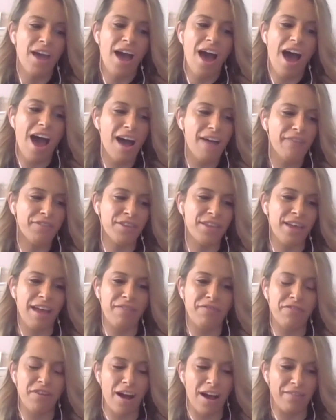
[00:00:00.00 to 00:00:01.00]
after that
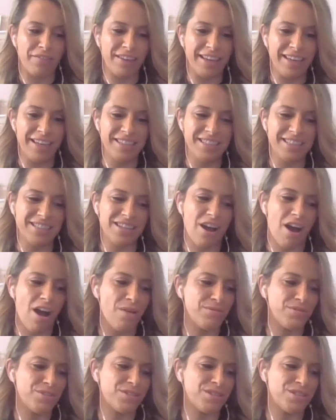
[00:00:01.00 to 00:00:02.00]
5 years, I
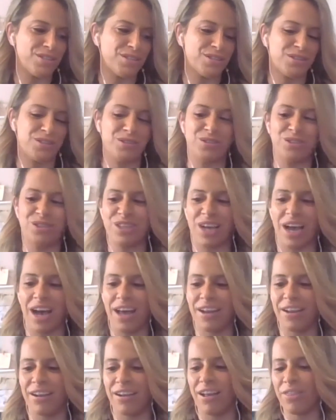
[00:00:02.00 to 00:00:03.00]
was just done.
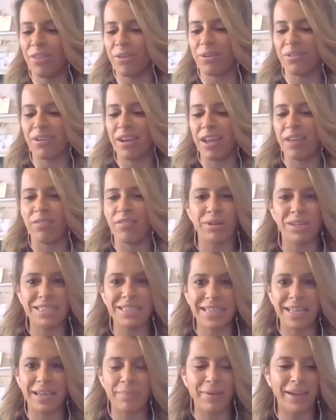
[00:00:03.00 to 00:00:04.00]
And I thought, I never want to
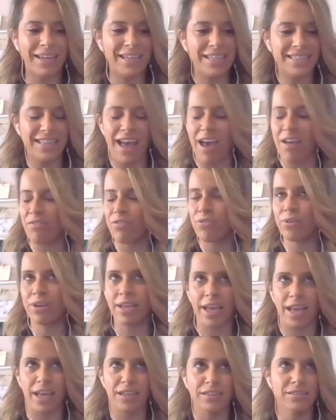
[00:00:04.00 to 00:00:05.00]
see a penis ever
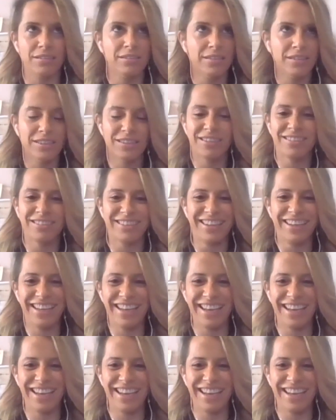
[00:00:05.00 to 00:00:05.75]
again. And